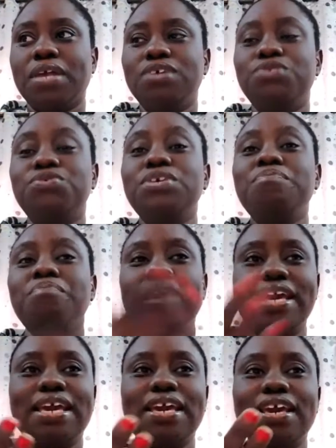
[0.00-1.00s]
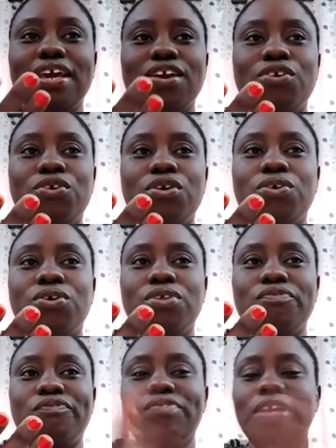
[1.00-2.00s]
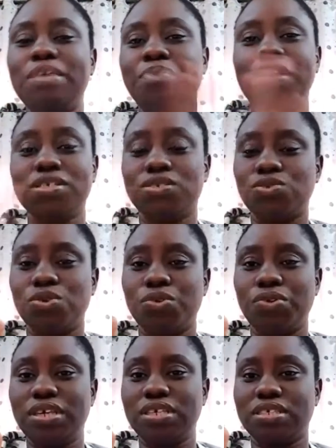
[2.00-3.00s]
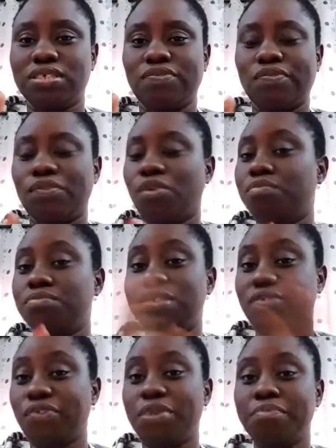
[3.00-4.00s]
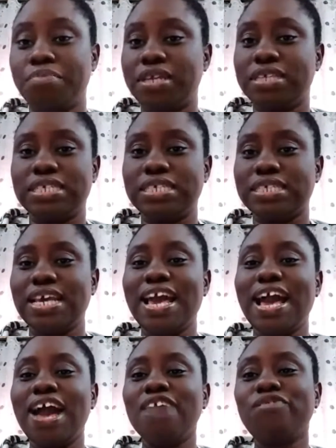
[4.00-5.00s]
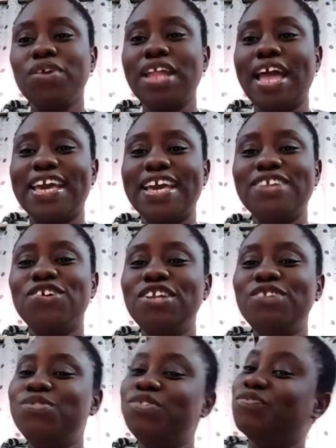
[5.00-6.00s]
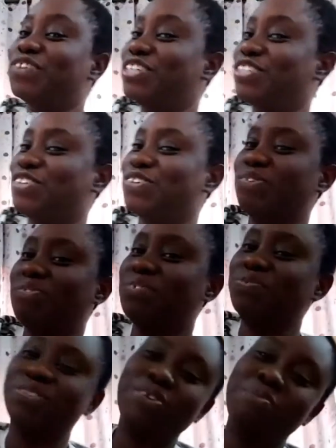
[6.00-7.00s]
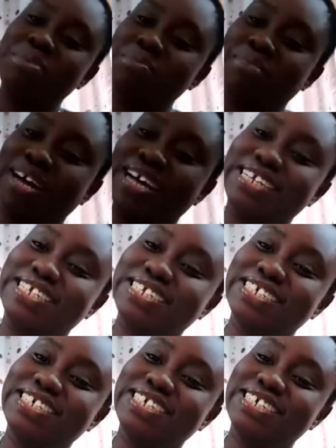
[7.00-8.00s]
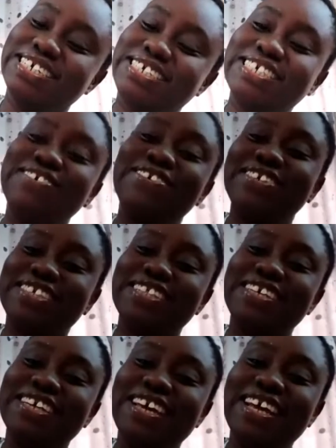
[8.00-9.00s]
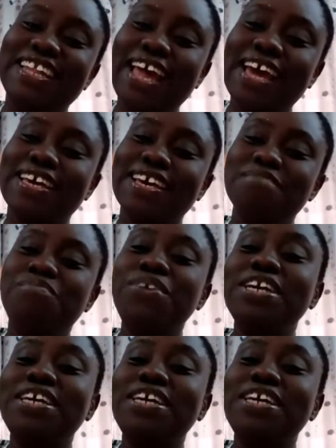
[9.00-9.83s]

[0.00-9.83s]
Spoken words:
remaking or flipping stories from different places, I feel like a Nollywood version of it would not be bad. Seriously. Like bring